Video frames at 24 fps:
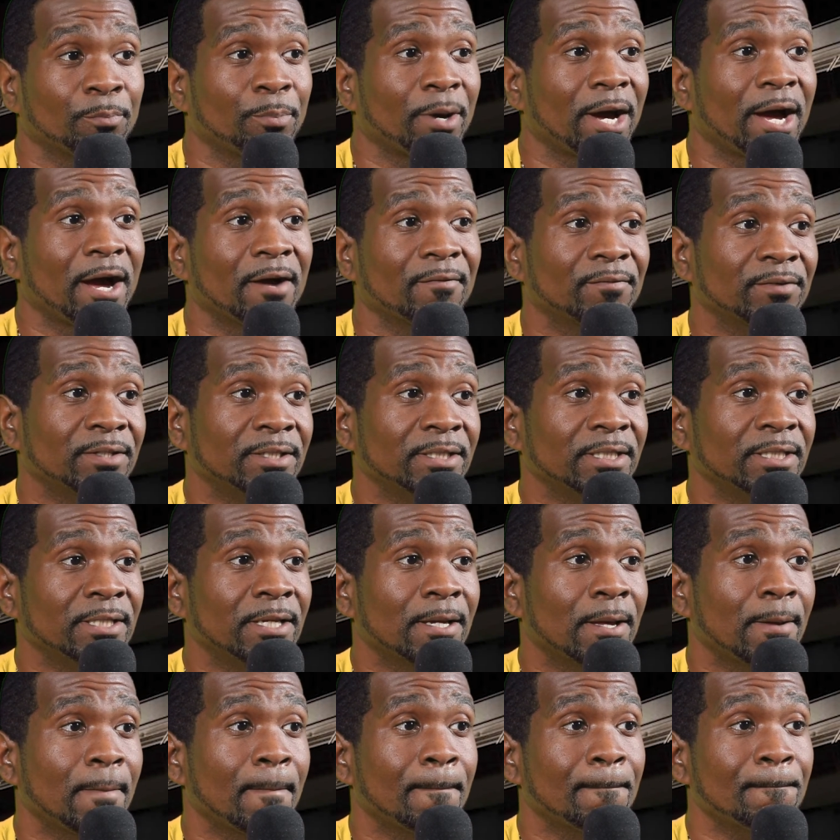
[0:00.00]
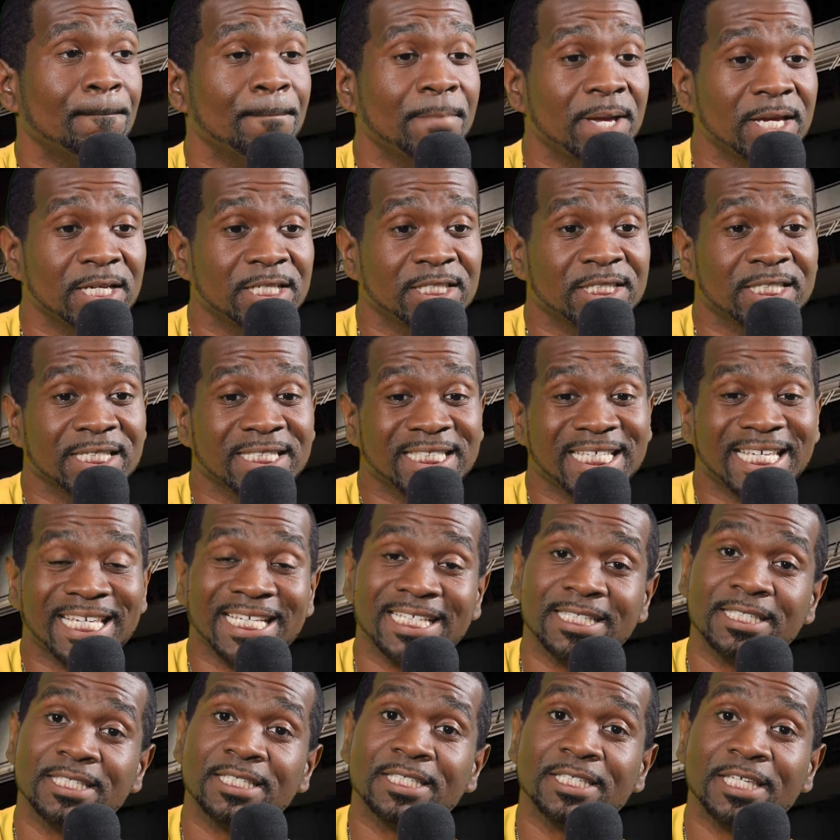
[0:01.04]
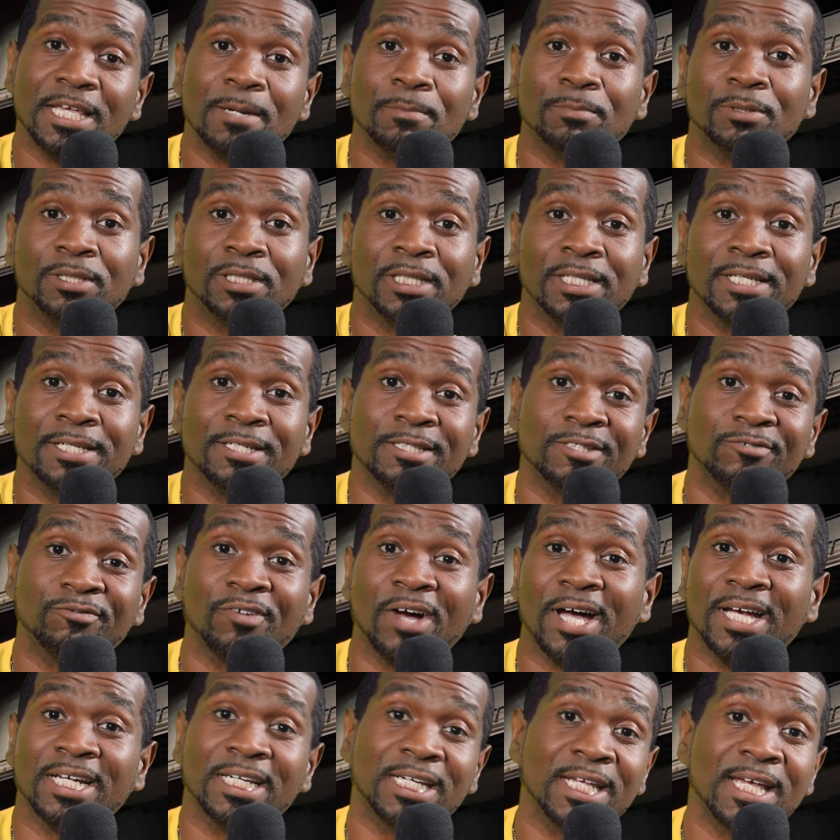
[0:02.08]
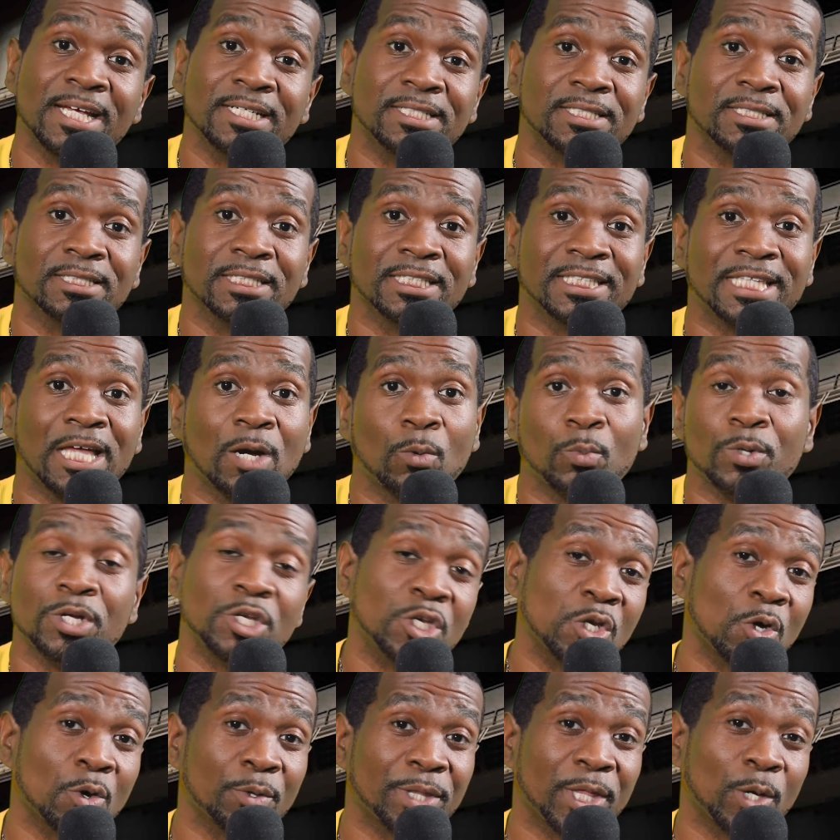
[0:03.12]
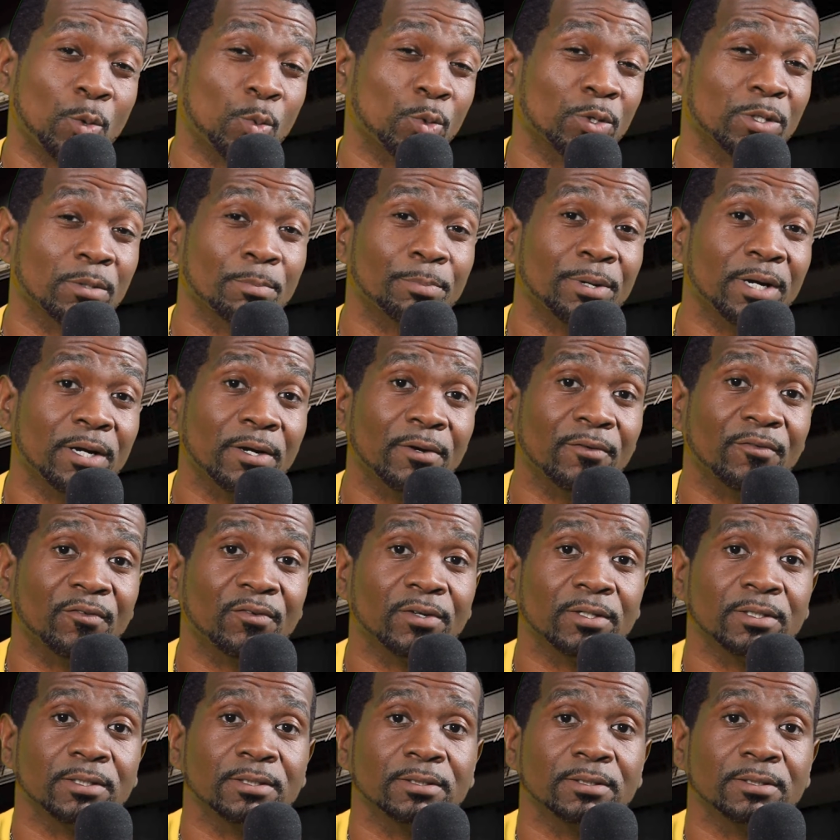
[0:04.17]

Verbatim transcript: poverty makes us accept things financially that we know that we're above